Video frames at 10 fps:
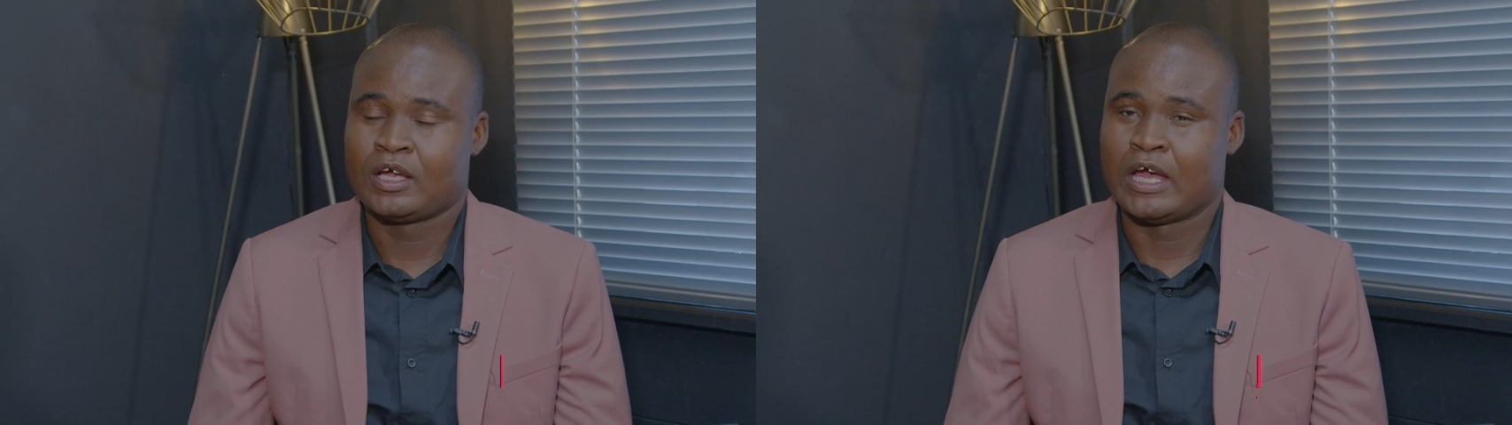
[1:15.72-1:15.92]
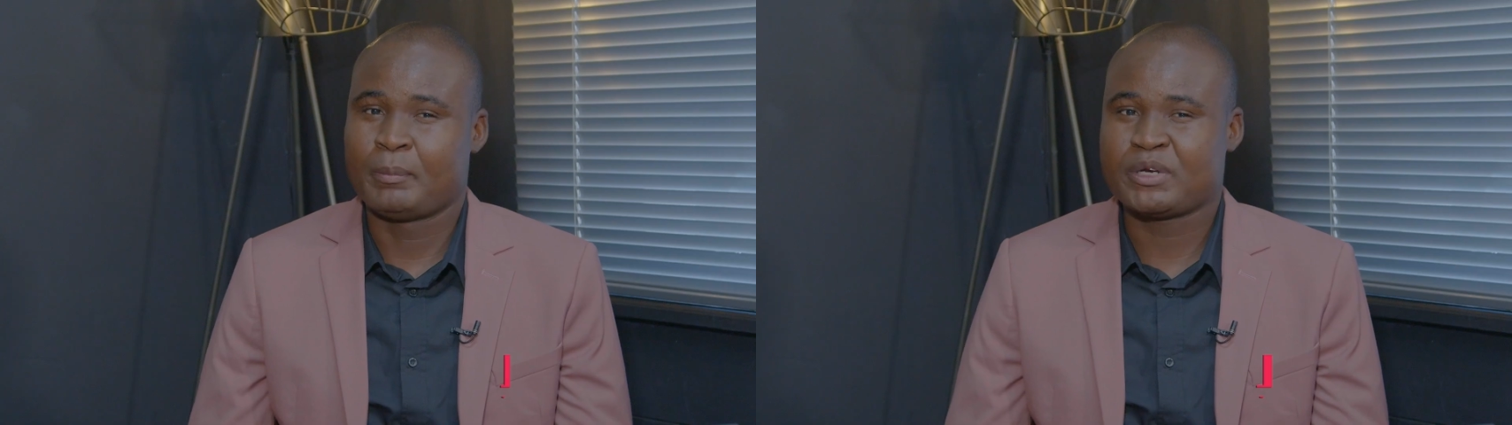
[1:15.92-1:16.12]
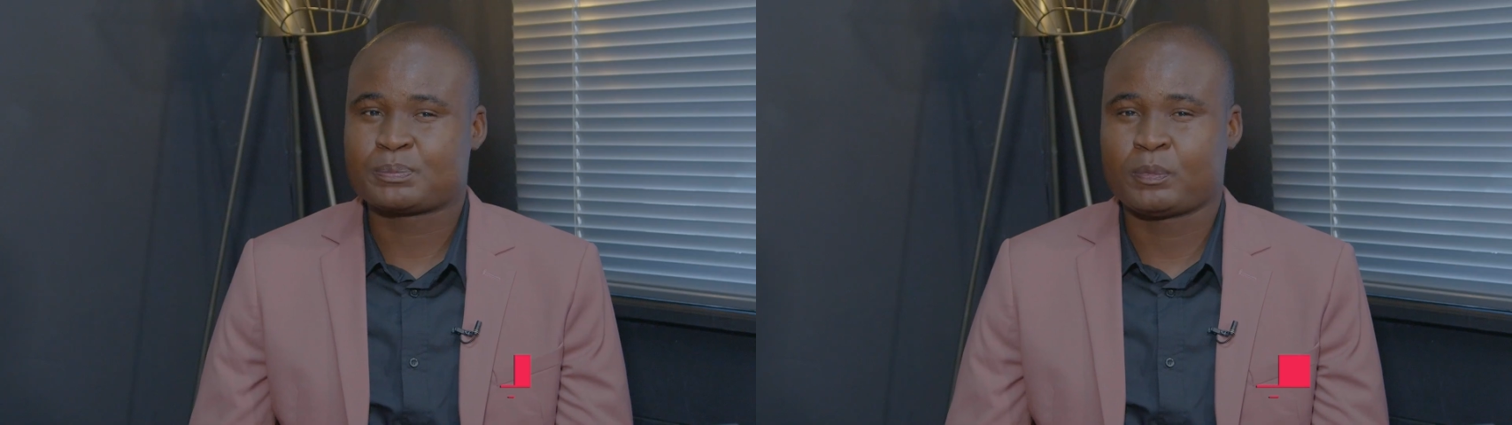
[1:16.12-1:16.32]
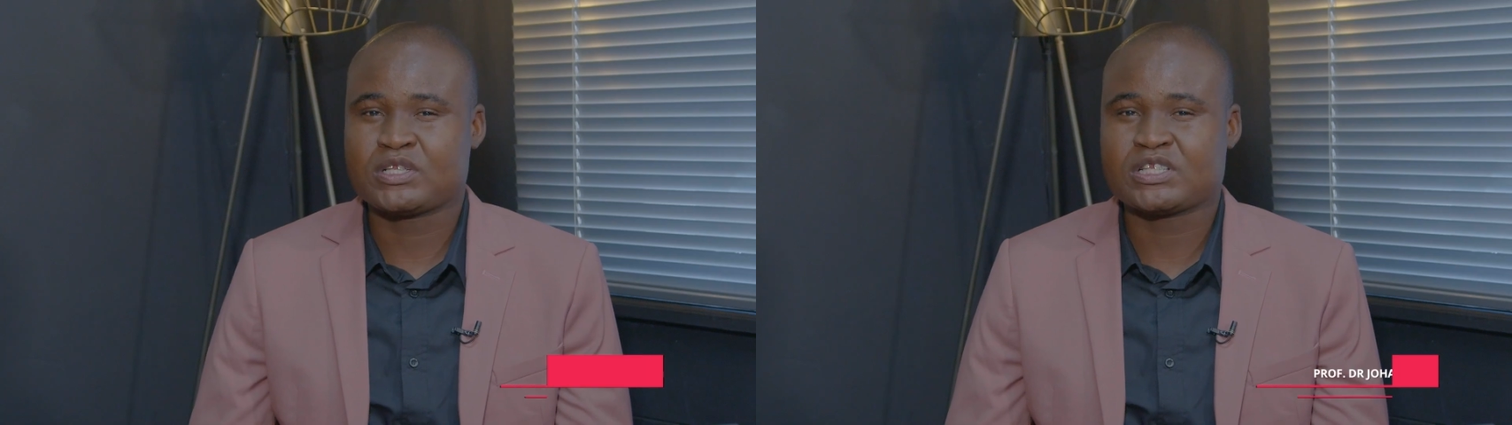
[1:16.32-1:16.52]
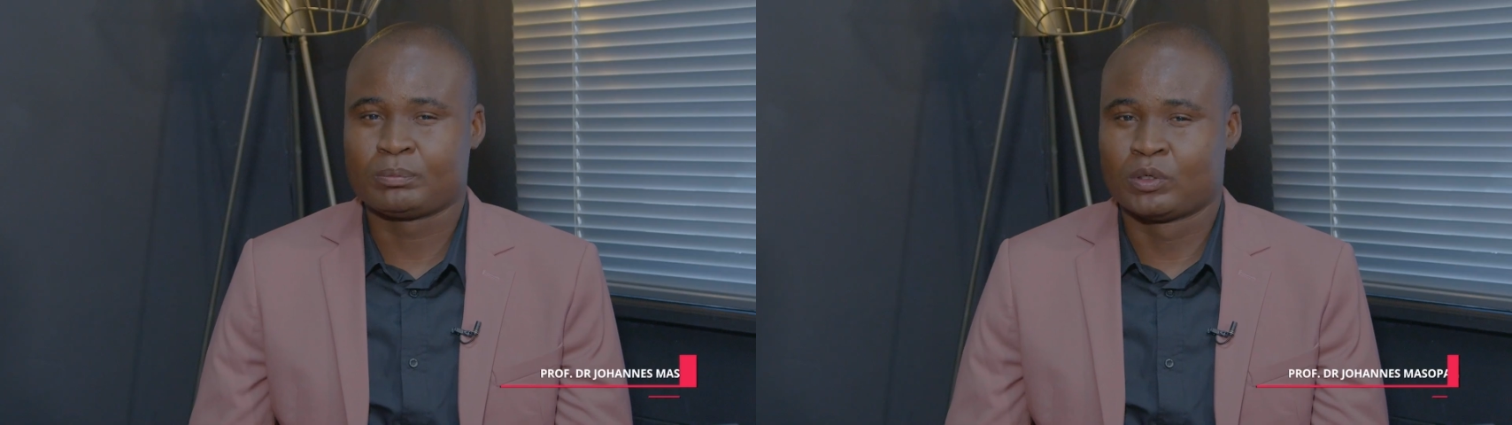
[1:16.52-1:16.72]
I'm
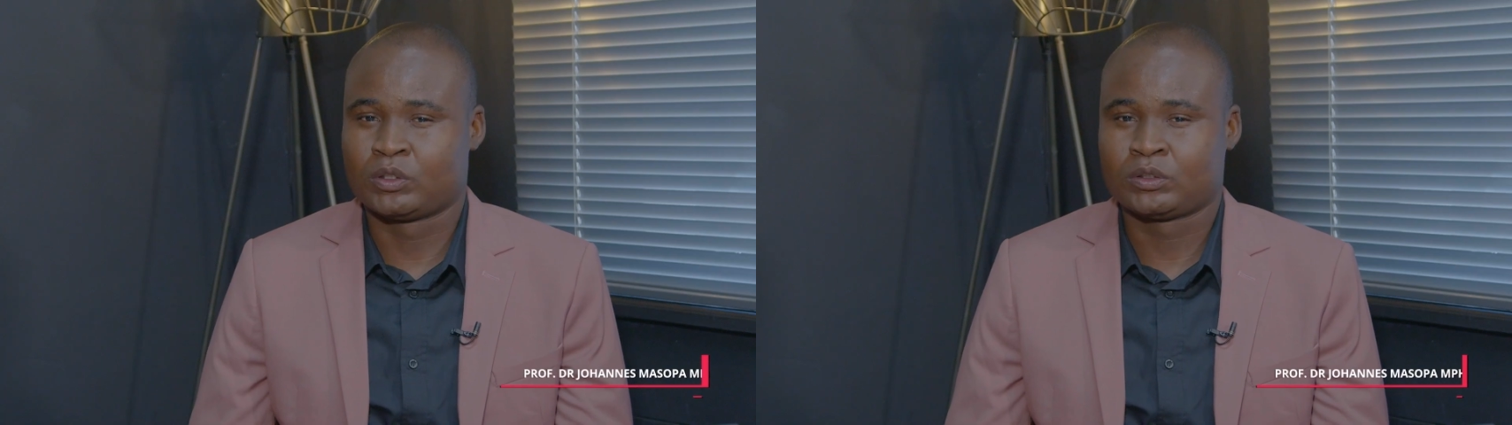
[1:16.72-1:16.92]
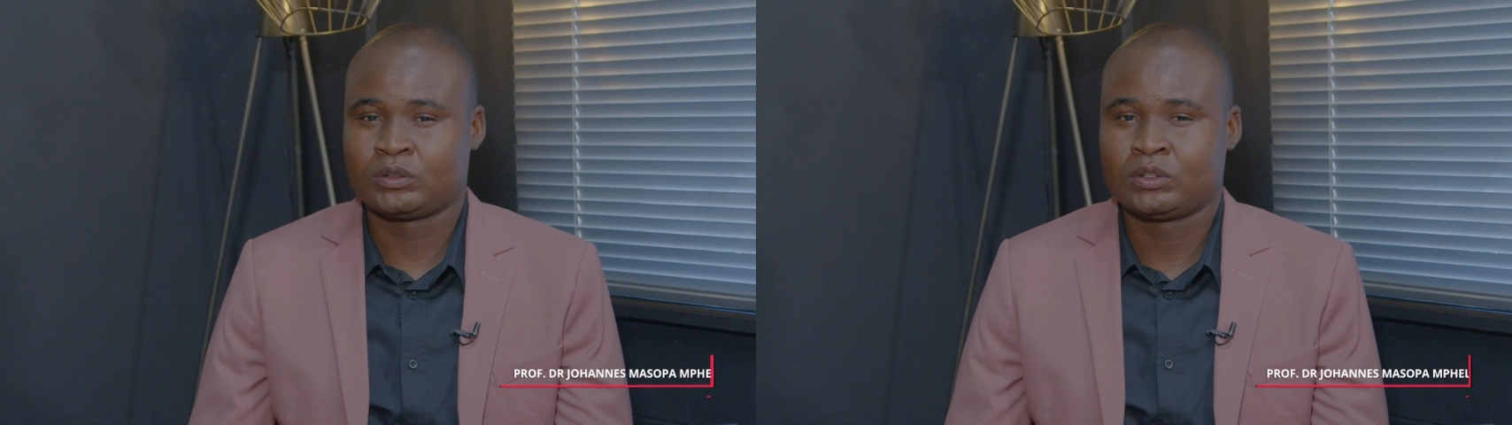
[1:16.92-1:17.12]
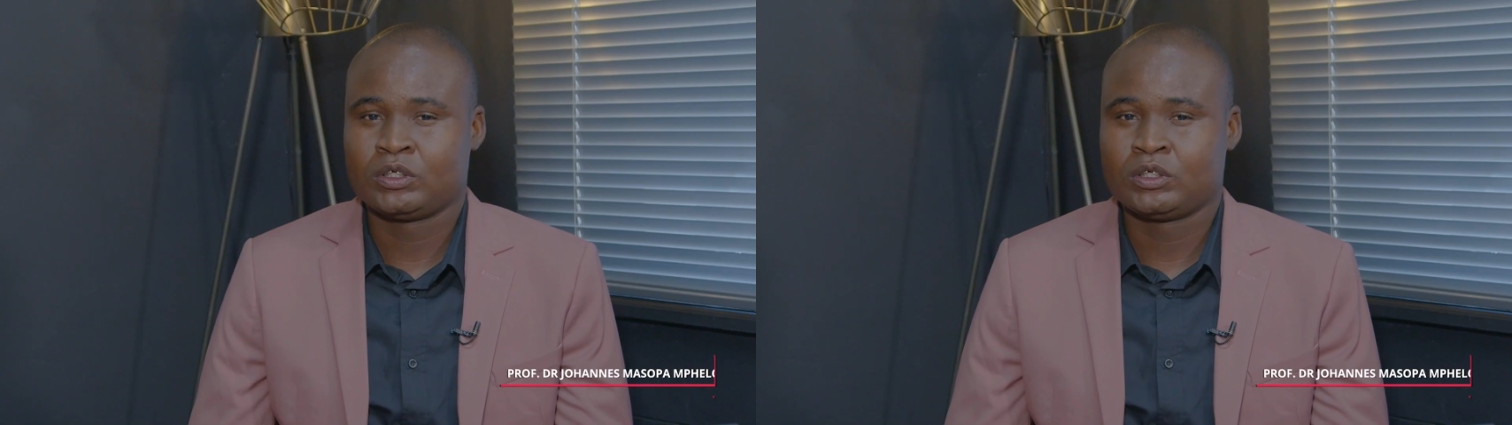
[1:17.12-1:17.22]
responsible